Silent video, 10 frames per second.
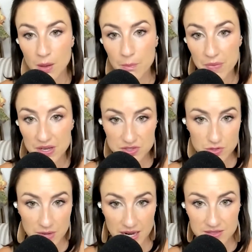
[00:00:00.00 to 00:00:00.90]
muscle
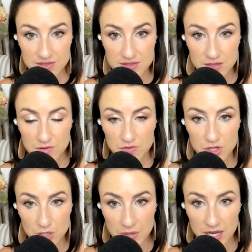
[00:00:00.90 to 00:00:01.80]
mass for
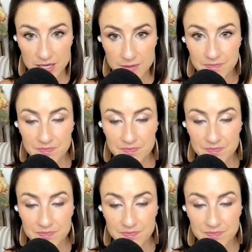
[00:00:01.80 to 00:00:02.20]
your body.